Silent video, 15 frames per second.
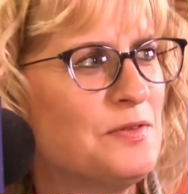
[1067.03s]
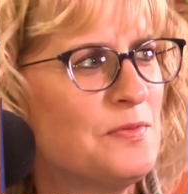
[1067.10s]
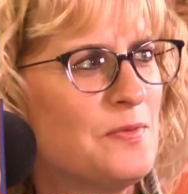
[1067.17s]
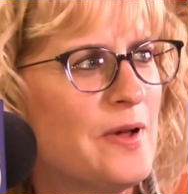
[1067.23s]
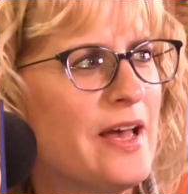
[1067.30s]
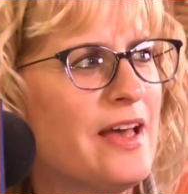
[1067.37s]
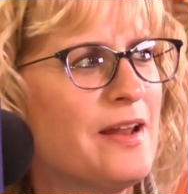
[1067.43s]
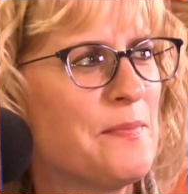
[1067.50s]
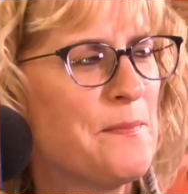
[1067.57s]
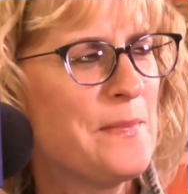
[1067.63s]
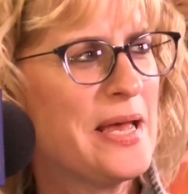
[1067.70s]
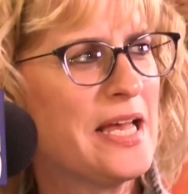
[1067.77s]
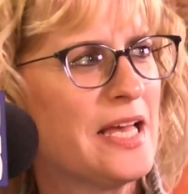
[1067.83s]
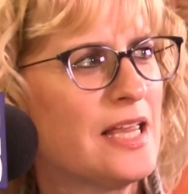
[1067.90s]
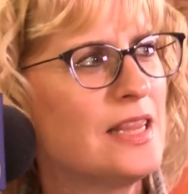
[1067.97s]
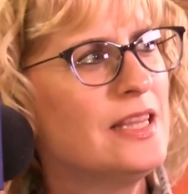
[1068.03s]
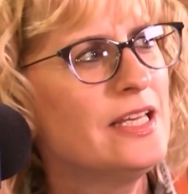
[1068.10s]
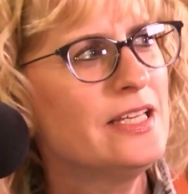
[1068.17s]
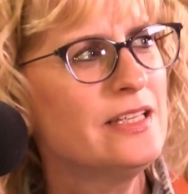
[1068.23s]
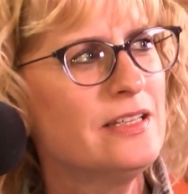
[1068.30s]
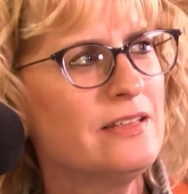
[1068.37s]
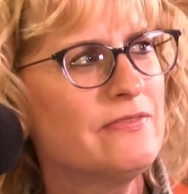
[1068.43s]
a way to make a
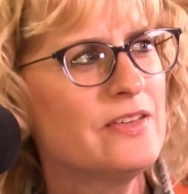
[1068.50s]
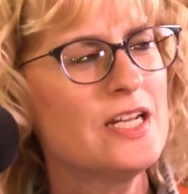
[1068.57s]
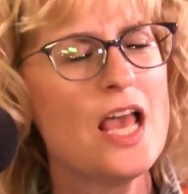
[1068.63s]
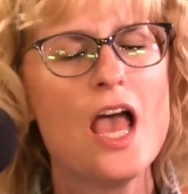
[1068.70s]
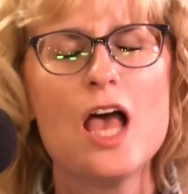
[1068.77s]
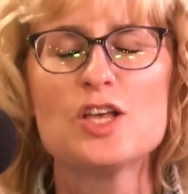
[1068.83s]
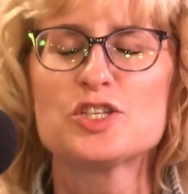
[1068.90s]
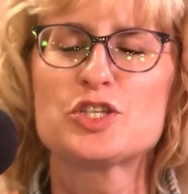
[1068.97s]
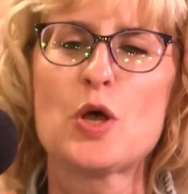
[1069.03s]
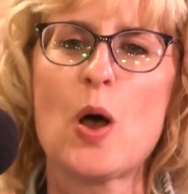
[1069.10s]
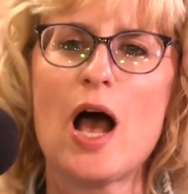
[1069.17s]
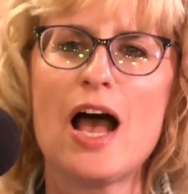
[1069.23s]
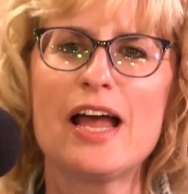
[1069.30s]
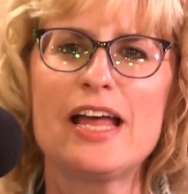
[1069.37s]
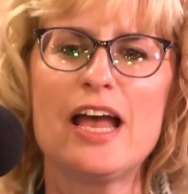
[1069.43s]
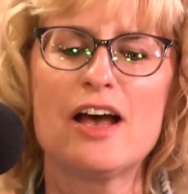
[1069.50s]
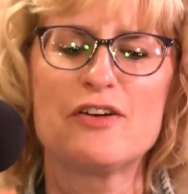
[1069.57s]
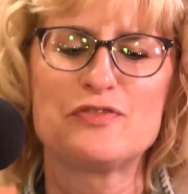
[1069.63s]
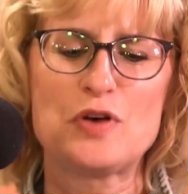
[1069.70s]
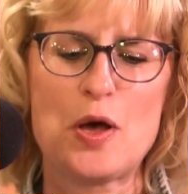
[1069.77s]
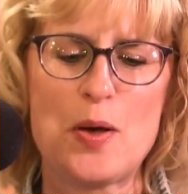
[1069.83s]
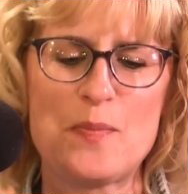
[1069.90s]
living. So I
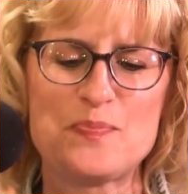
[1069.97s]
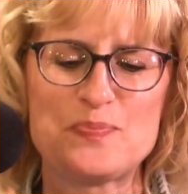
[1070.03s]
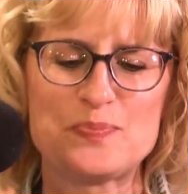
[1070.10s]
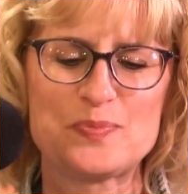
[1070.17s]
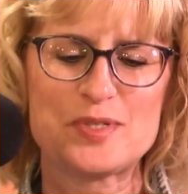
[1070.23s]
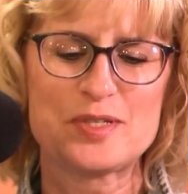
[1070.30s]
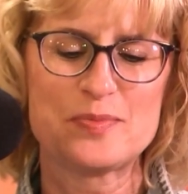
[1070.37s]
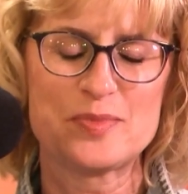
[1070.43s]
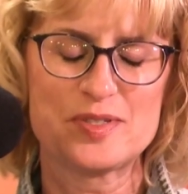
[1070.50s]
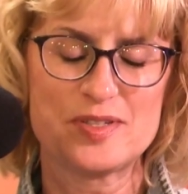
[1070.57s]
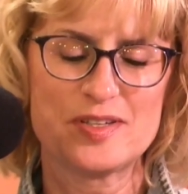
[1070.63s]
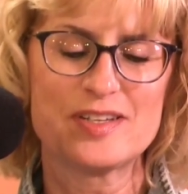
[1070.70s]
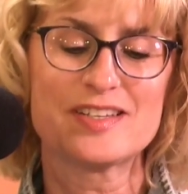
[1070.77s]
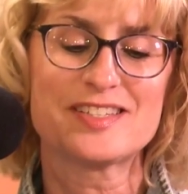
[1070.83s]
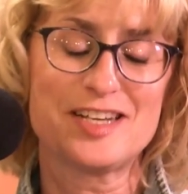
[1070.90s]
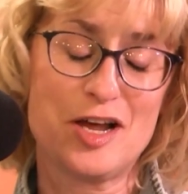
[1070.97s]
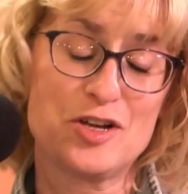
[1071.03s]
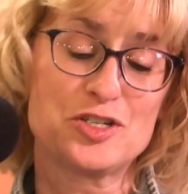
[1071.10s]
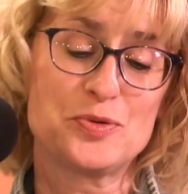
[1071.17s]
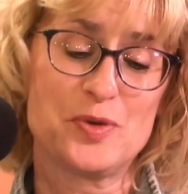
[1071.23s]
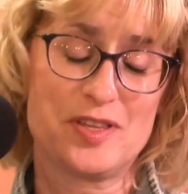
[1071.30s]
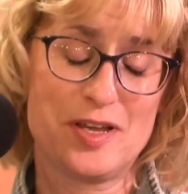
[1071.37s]
have um, some
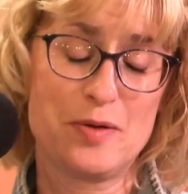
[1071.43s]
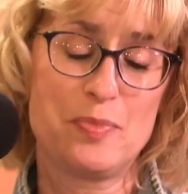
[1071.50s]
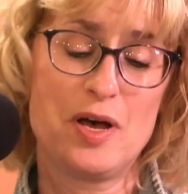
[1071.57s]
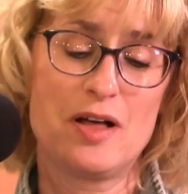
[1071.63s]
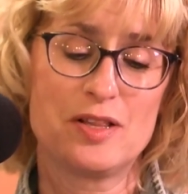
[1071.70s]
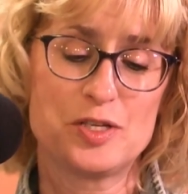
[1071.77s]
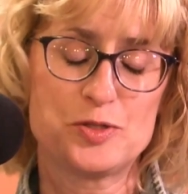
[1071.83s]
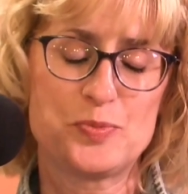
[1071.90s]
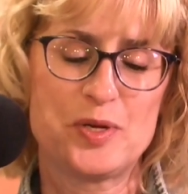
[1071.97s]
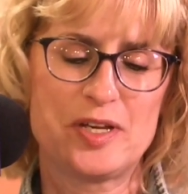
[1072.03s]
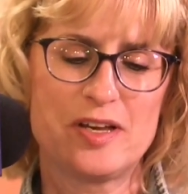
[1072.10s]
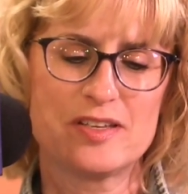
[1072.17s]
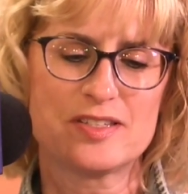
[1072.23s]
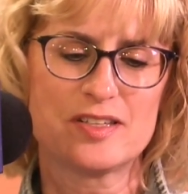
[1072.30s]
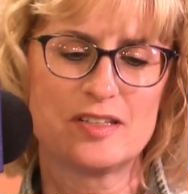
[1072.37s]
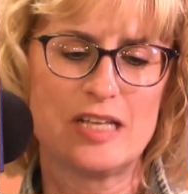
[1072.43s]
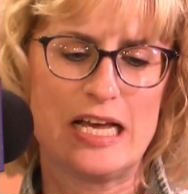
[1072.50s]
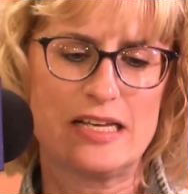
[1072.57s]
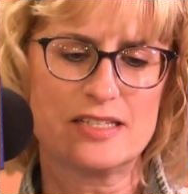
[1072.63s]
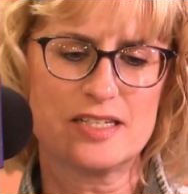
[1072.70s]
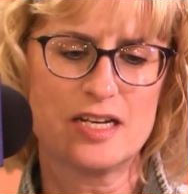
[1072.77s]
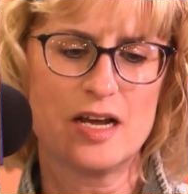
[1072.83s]
nostalgia with Aunt Polly's, because the
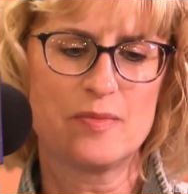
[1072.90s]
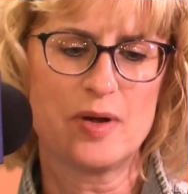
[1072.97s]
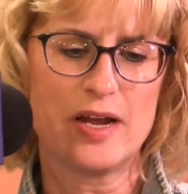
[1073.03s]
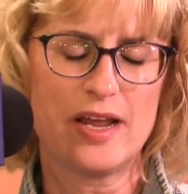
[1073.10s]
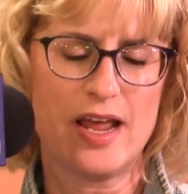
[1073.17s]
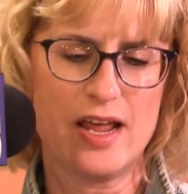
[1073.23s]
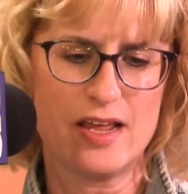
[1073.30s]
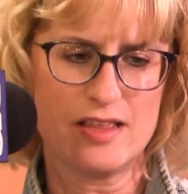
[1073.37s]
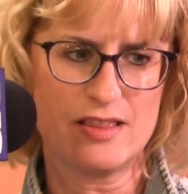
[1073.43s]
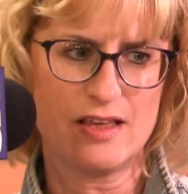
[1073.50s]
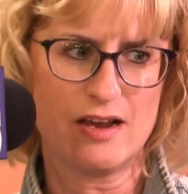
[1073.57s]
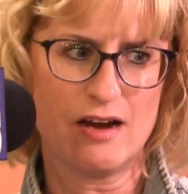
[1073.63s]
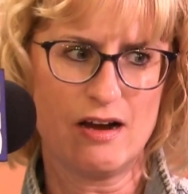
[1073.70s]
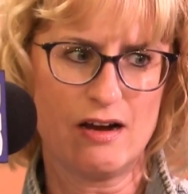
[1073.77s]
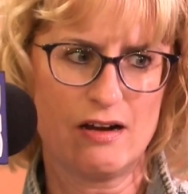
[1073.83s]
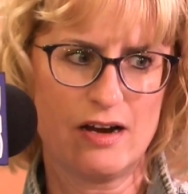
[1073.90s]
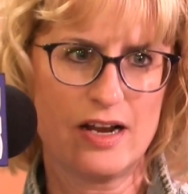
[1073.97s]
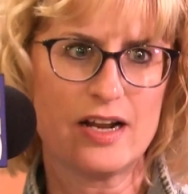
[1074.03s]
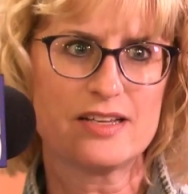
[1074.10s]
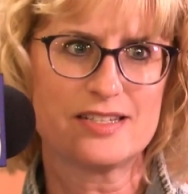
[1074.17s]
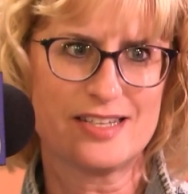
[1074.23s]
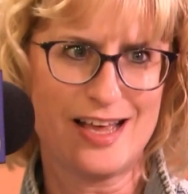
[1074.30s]
last time I ate there
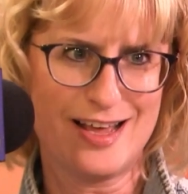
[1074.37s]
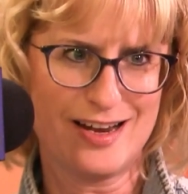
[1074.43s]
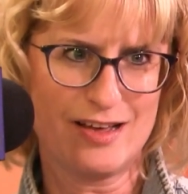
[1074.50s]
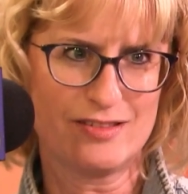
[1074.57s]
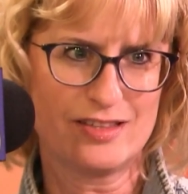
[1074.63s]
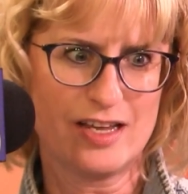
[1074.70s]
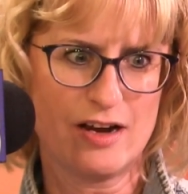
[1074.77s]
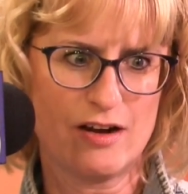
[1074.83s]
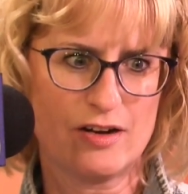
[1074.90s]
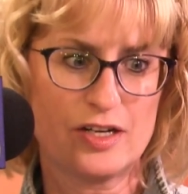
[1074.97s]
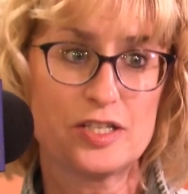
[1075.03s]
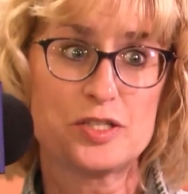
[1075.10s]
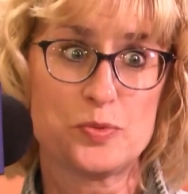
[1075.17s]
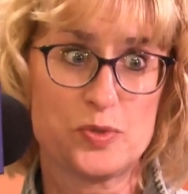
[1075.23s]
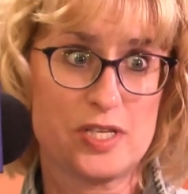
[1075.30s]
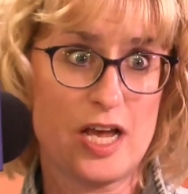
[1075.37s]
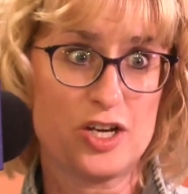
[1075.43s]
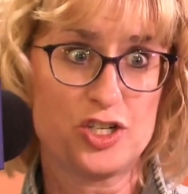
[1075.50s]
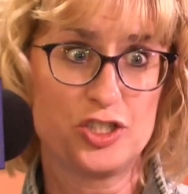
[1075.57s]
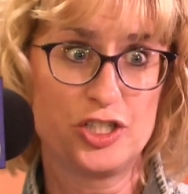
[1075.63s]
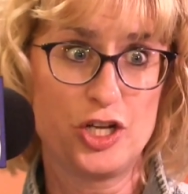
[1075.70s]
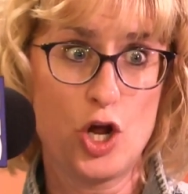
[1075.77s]
and I sat out there, because it was
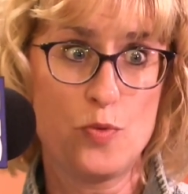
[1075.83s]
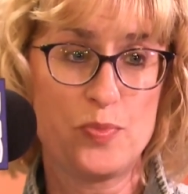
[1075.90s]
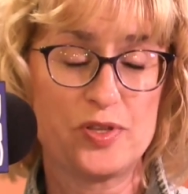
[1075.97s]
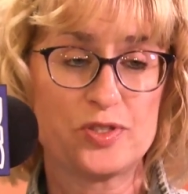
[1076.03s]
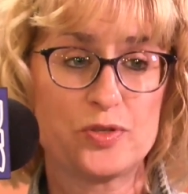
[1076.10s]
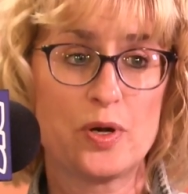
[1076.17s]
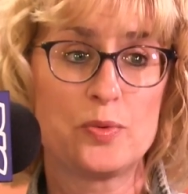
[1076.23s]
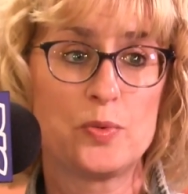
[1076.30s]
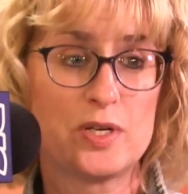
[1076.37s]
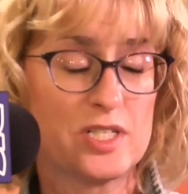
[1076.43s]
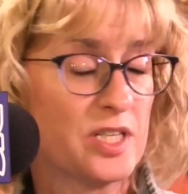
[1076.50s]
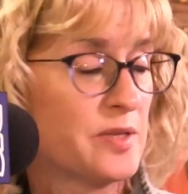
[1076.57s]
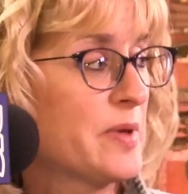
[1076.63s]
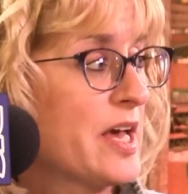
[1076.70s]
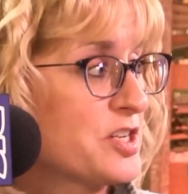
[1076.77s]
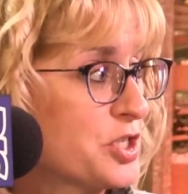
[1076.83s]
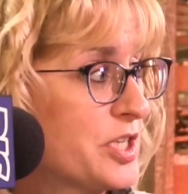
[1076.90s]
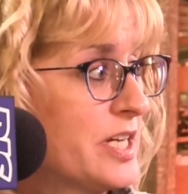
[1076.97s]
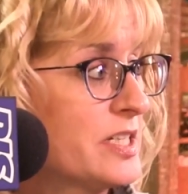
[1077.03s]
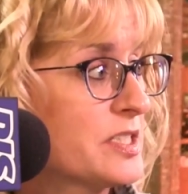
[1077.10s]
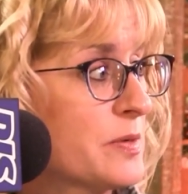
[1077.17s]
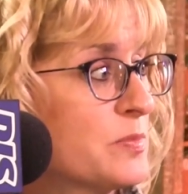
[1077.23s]
actually open. So I went to the Magic
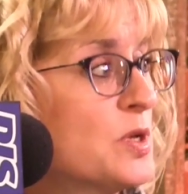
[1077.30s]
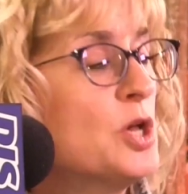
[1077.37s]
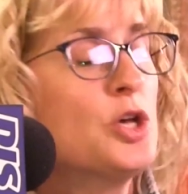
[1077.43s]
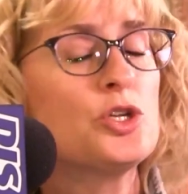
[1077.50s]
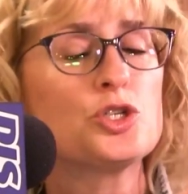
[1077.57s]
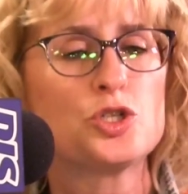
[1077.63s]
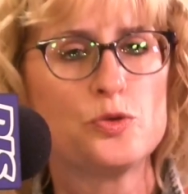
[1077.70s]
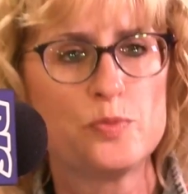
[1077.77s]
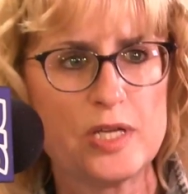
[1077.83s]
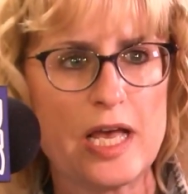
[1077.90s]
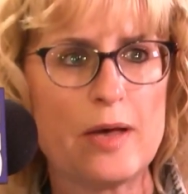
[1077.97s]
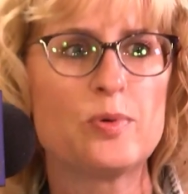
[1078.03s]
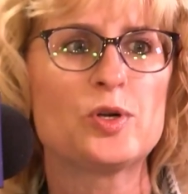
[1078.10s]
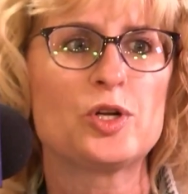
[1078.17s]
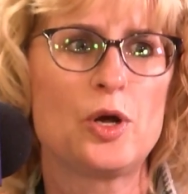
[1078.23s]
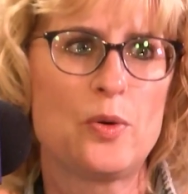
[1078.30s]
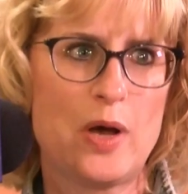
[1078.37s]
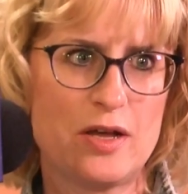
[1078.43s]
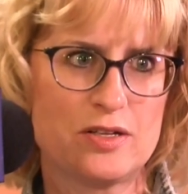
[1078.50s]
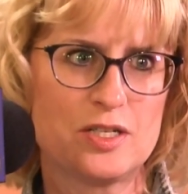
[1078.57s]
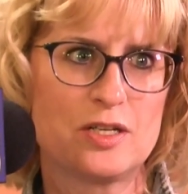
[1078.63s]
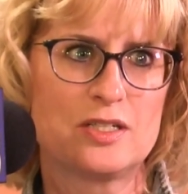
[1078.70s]
Kingdom to be able to go
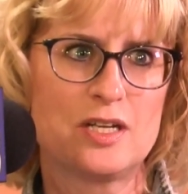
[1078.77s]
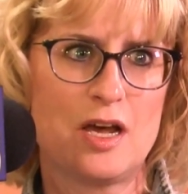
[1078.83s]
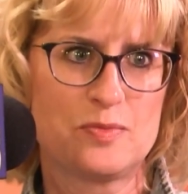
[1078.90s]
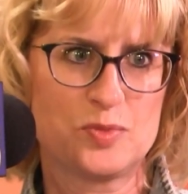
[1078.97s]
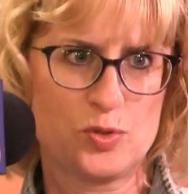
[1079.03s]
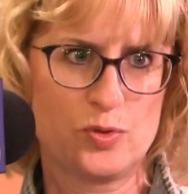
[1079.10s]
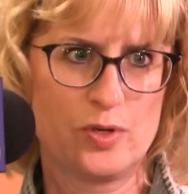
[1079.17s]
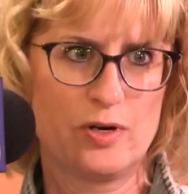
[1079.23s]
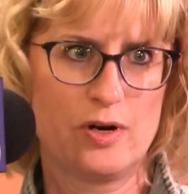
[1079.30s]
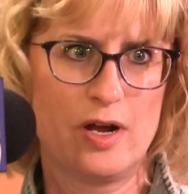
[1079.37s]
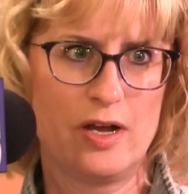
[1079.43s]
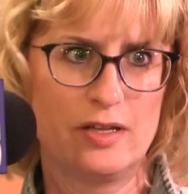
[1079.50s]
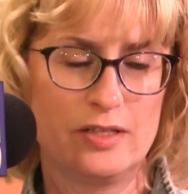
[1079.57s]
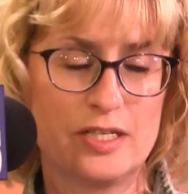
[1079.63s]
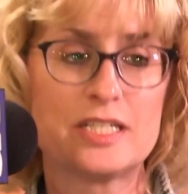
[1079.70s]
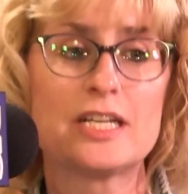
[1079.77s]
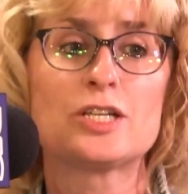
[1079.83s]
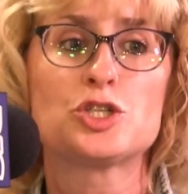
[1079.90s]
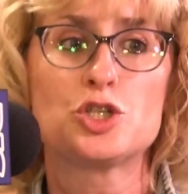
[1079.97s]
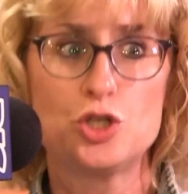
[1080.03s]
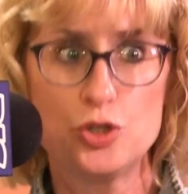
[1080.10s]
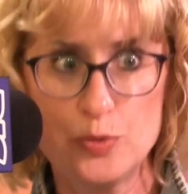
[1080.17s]
out to Tom Sawyer Island
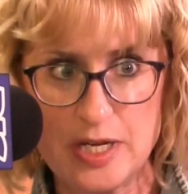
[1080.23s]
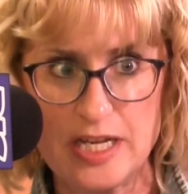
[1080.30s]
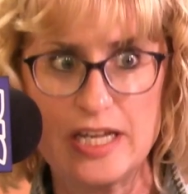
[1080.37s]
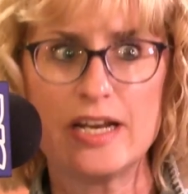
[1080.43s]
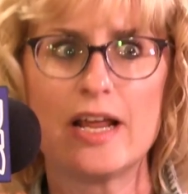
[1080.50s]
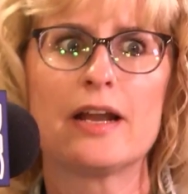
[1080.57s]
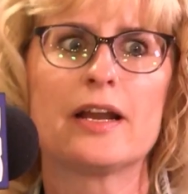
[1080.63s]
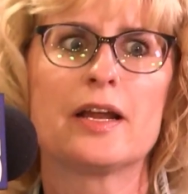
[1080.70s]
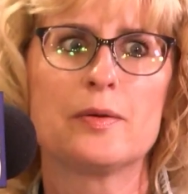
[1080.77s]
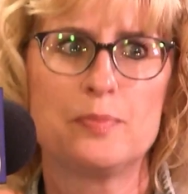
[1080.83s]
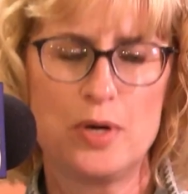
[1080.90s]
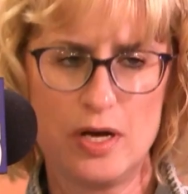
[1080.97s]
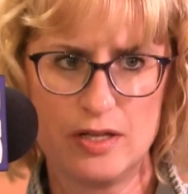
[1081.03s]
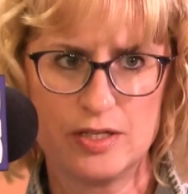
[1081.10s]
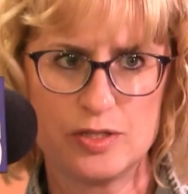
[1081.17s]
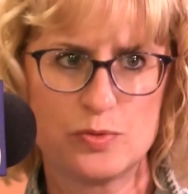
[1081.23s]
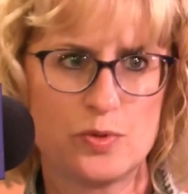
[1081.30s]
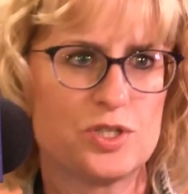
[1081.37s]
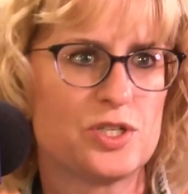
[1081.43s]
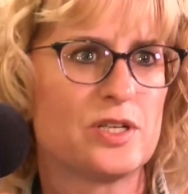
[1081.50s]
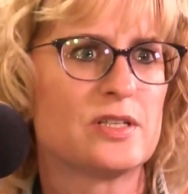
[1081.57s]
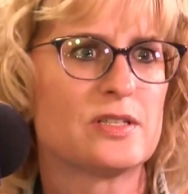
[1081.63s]
to eat at Aunt Polly's,
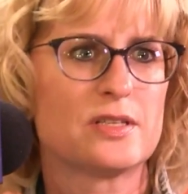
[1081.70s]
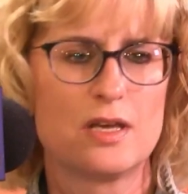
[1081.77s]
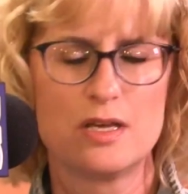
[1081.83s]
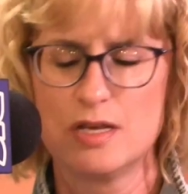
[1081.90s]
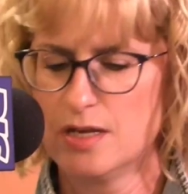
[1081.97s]
which is